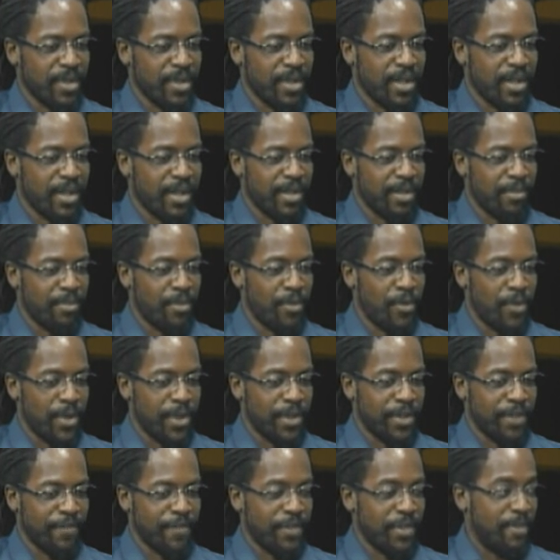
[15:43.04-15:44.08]
a
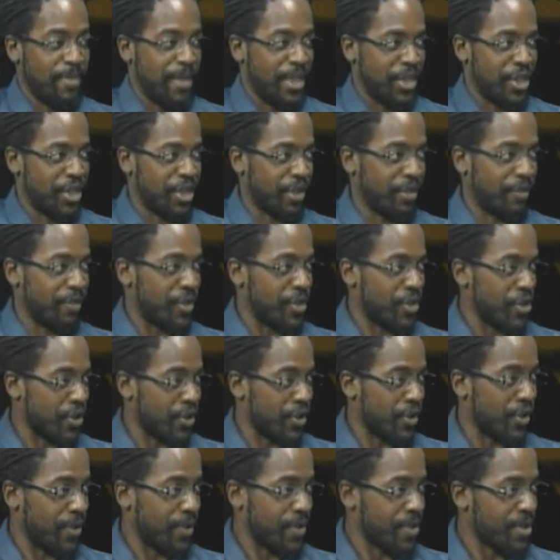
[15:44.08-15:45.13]
point of diminishing
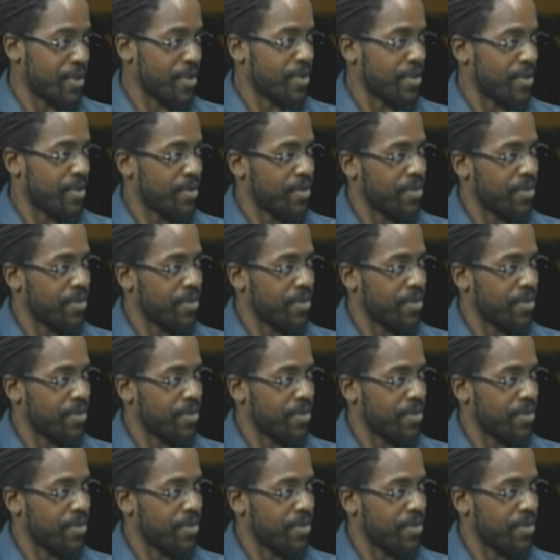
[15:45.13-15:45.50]
returns.